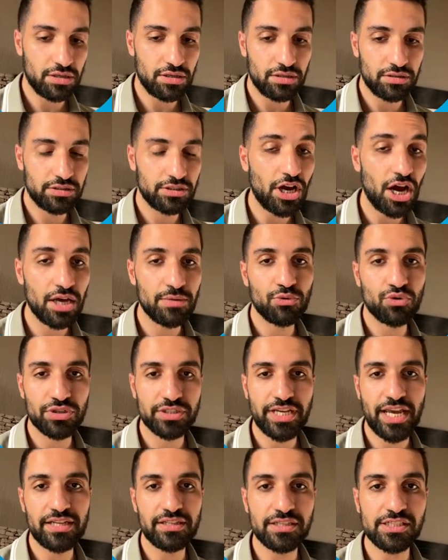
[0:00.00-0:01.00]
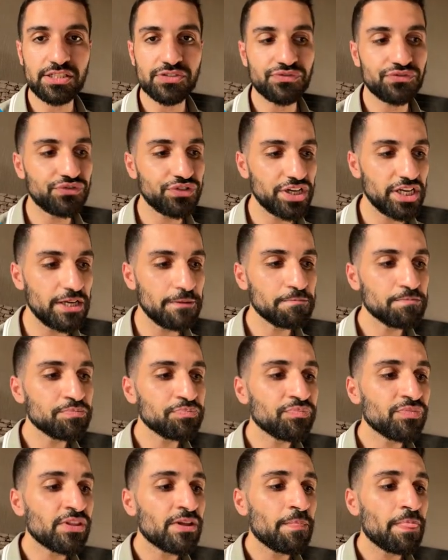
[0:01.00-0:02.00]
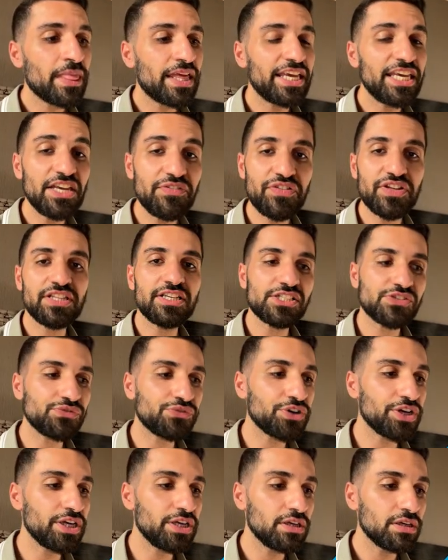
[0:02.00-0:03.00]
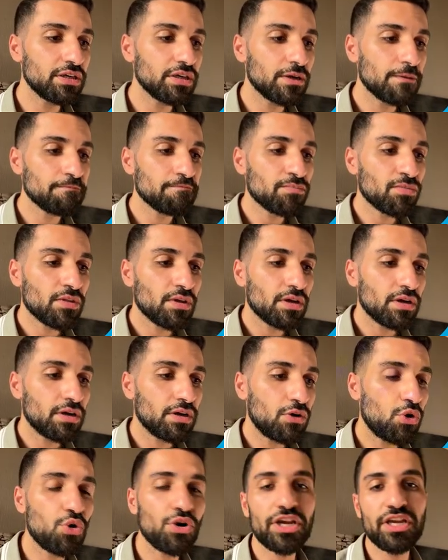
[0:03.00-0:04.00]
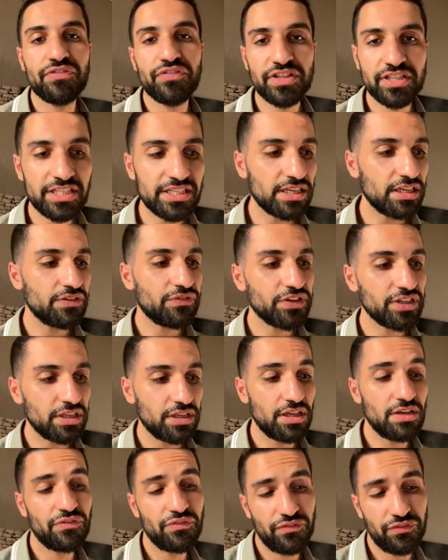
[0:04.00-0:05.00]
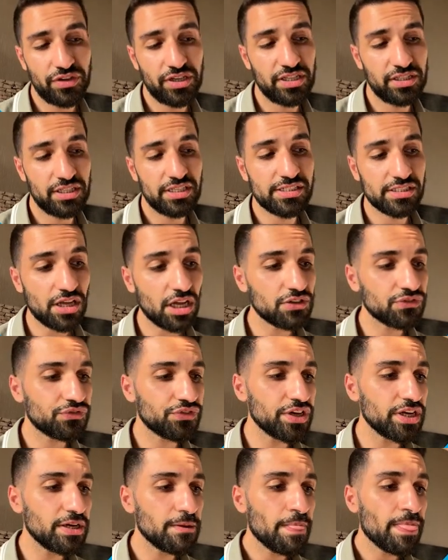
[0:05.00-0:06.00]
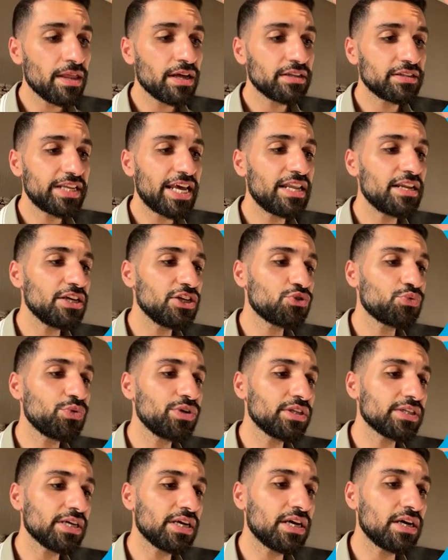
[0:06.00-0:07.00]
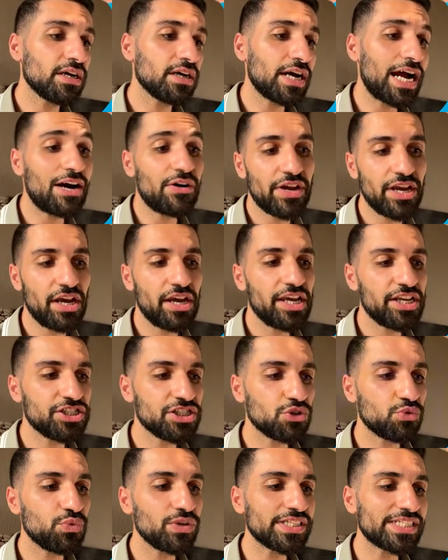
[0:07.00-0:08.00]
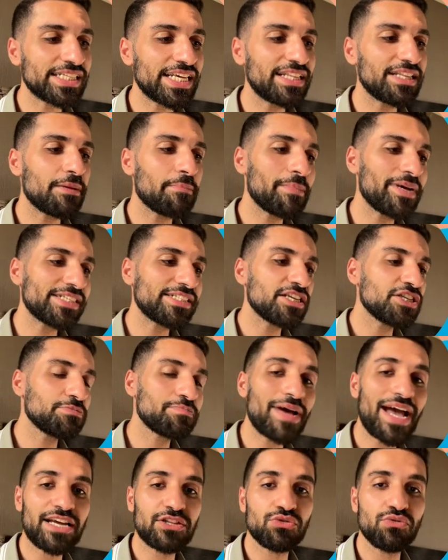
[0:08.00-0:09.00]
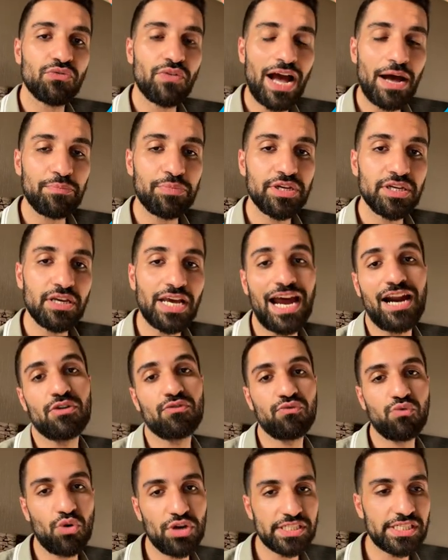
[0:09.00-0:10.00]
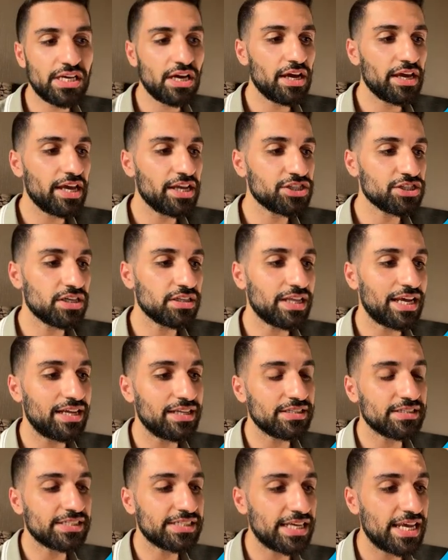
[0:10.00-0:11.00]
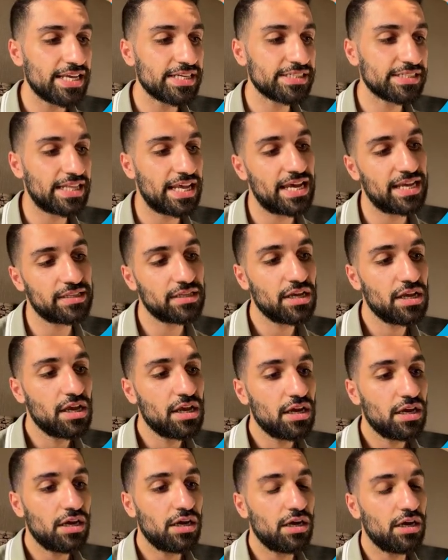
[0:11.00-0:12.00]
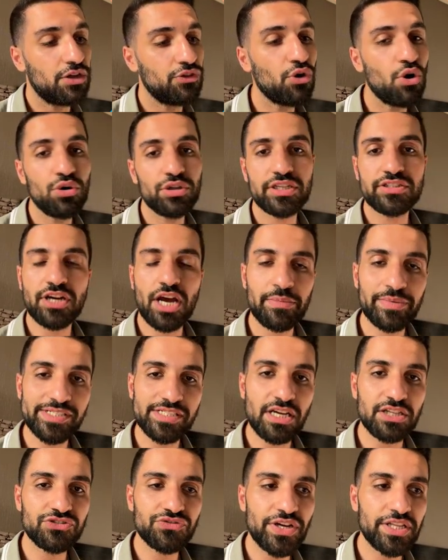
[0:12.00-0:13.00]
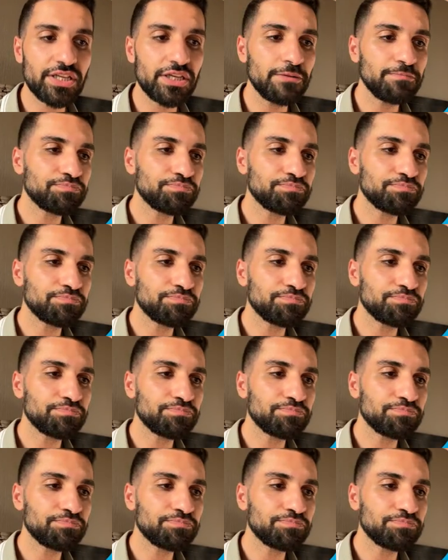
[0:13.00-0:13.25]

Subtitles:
time or date is free. If it is free, or if it is not free, then it will our AI agent will send a message back to VAPI, our voice AI agent, and says that no, the time is not ready,